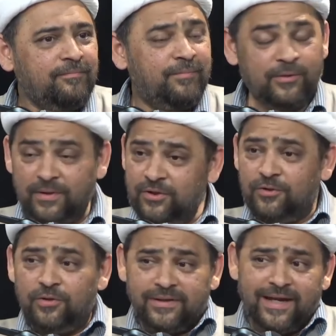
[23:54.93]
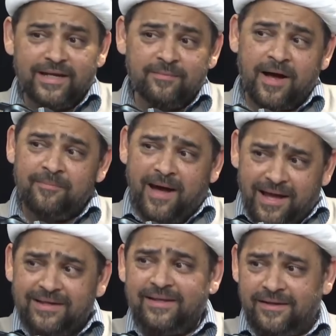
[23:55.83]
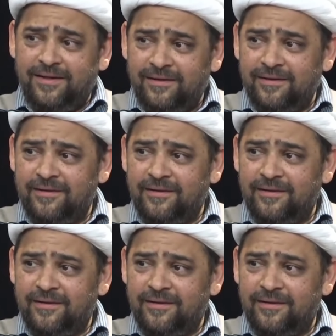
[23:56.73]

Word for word: But when you look at Imam Ali,